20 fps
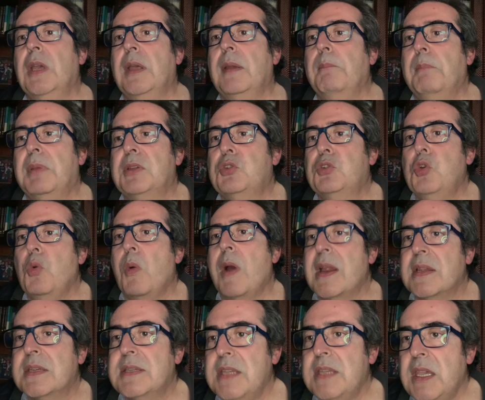but you
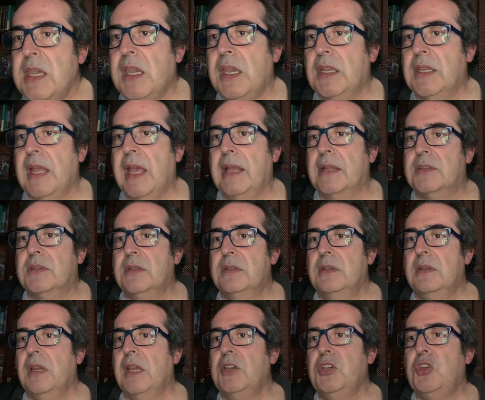are seeing that,
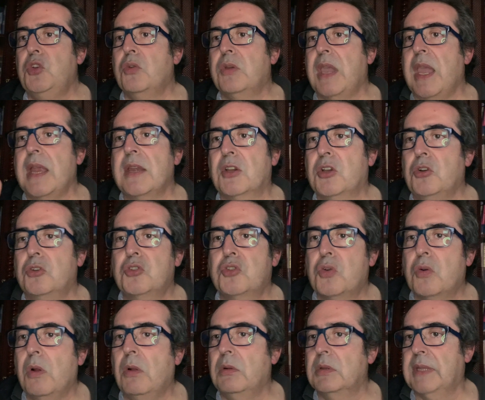and you can
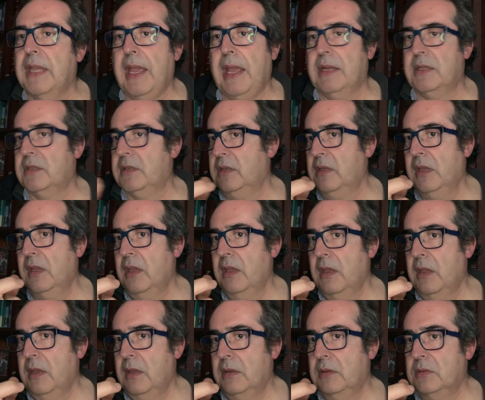control that.
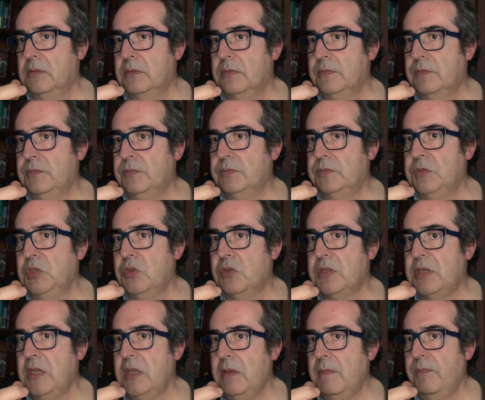You
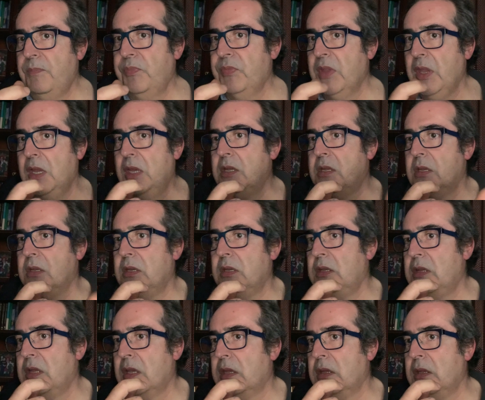see, in
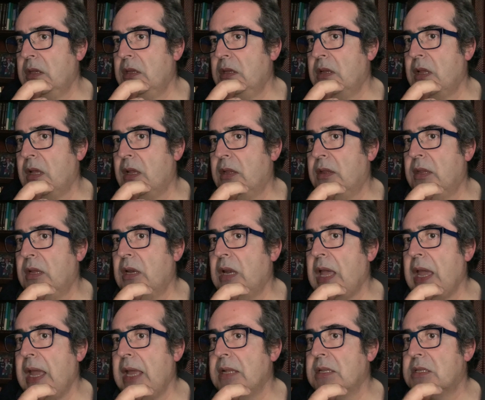the
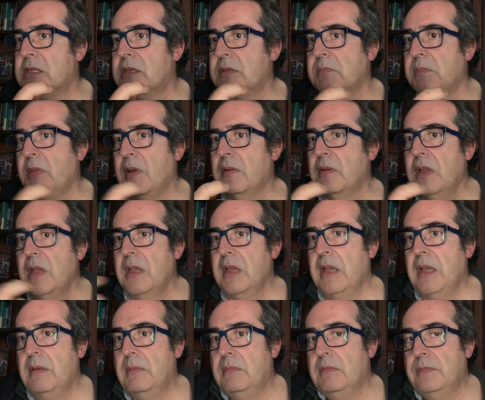lens,
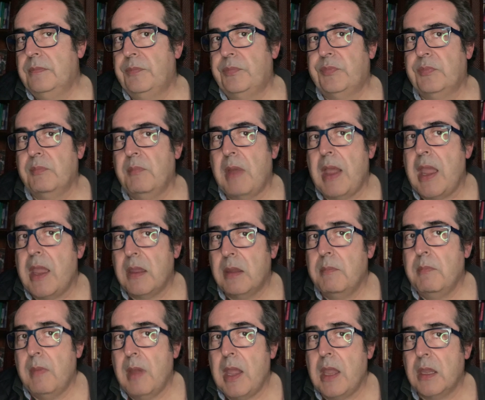
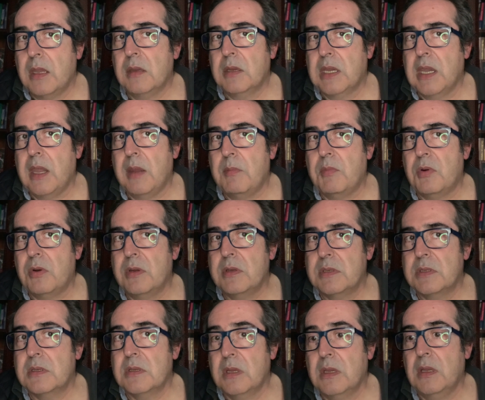my
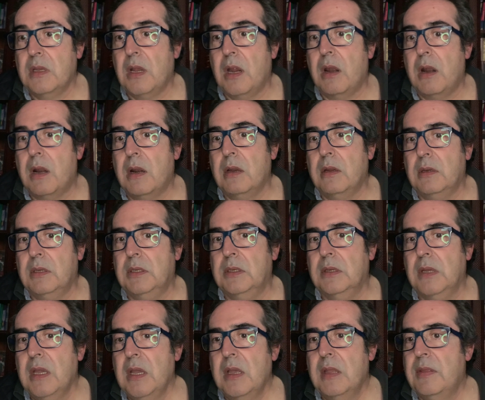cameras are.
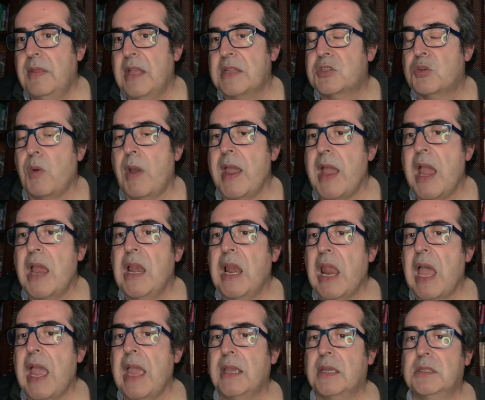That's why I
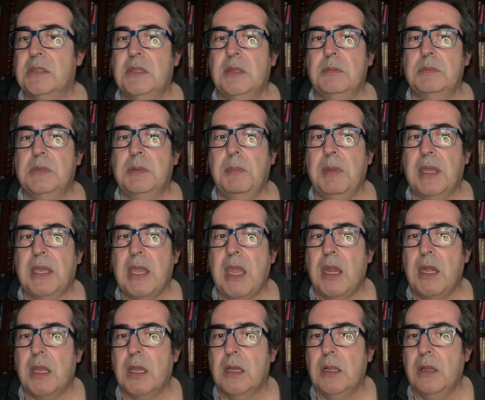like the
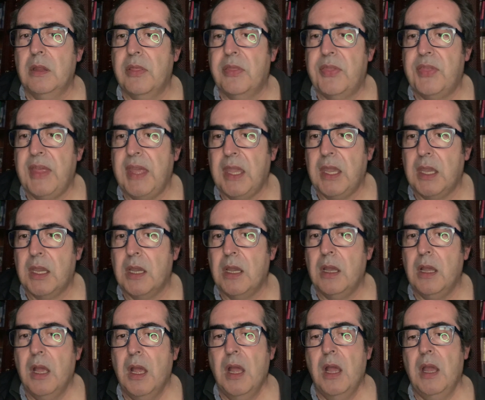mechanical
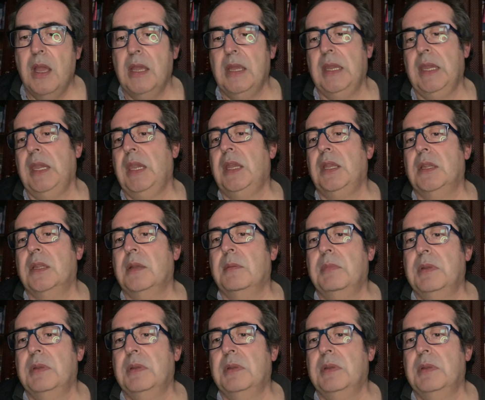thing in